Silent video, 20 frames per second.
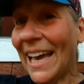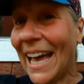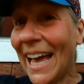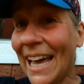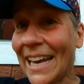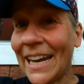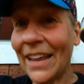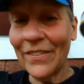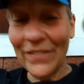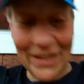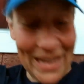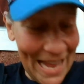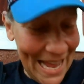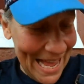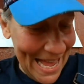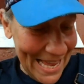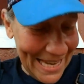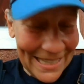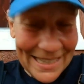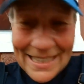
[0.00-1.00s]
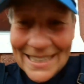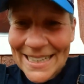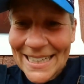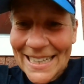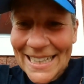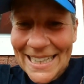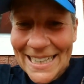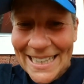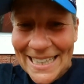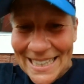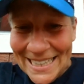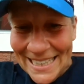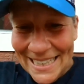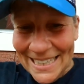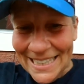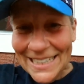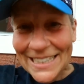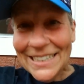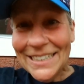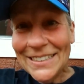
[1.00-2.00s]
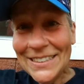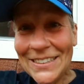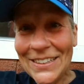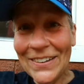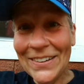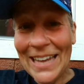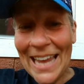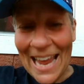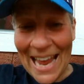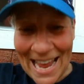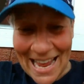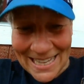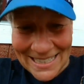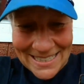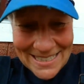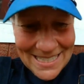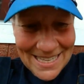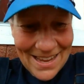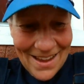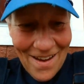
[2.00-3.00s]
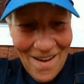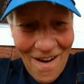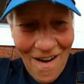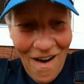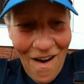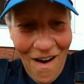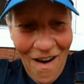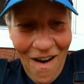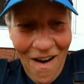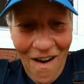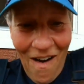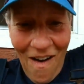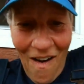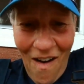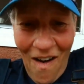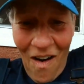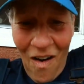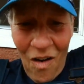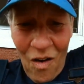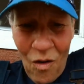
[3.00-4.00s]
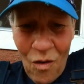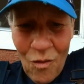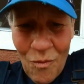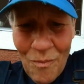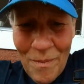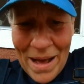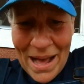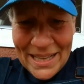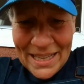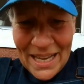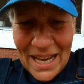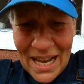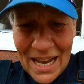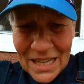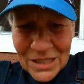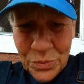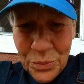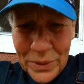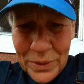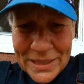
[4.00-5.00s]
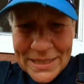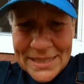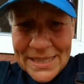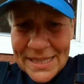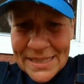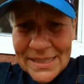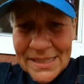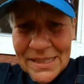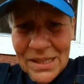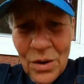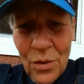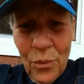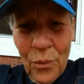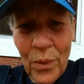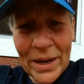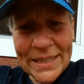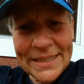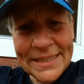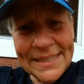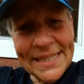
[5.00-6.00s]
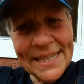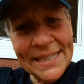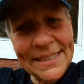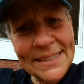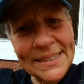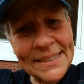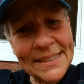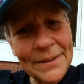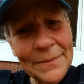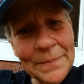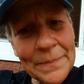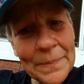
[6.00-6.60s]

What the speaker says: Another can. Two cans. Oh my gosh. What is this? What is this?